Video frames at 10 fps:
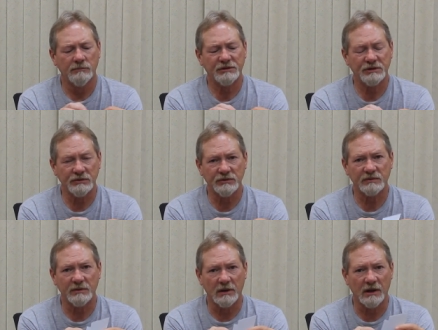shoes,
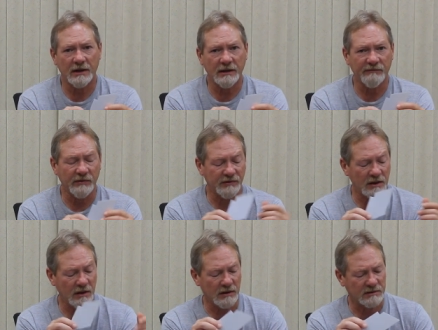but a lot of different
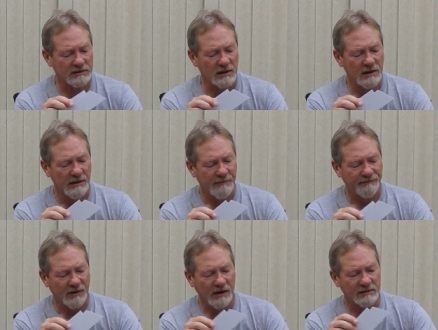things.
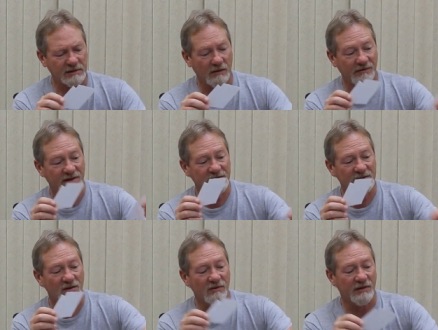And so this is
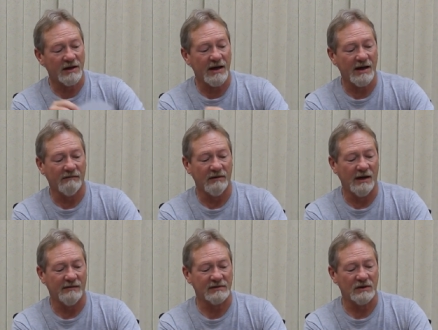all that I have
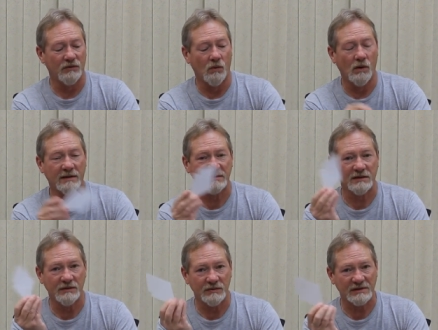left. So the ones that
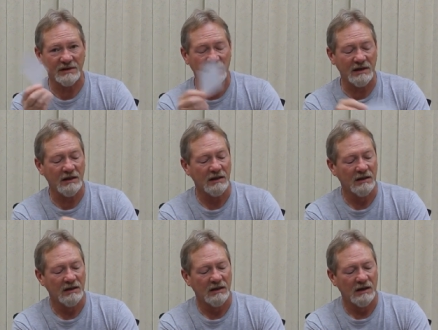you see
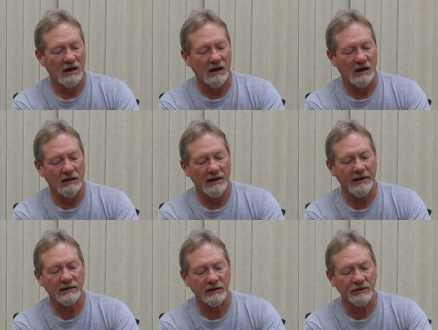
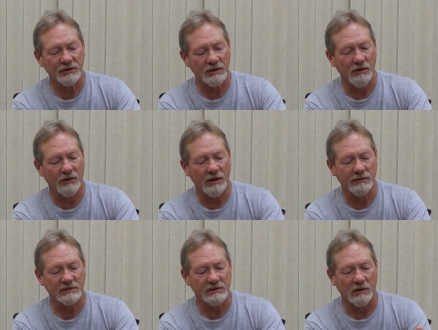linked in the show
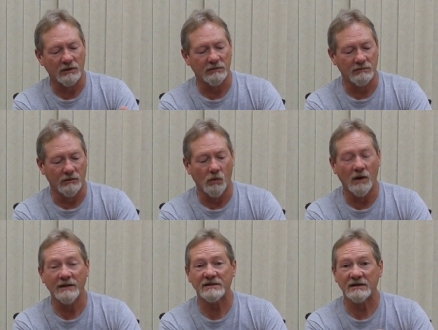notes are the
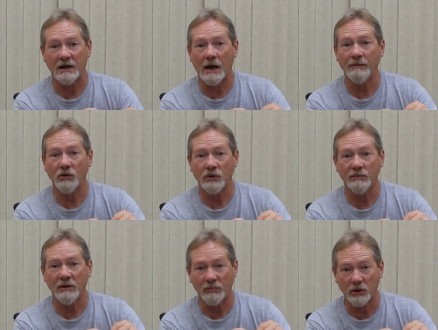ones that I'm going to
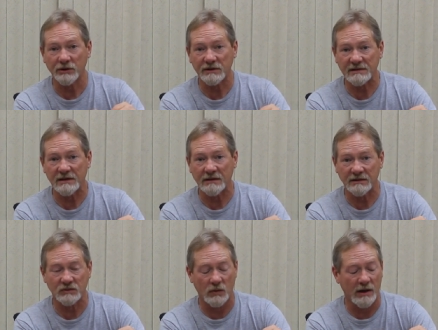be purchasing
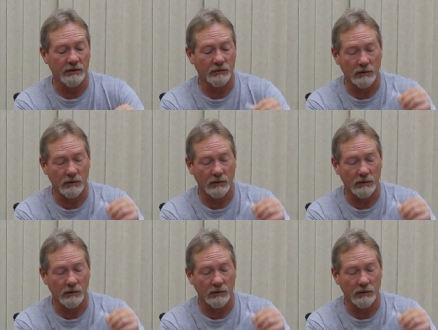as well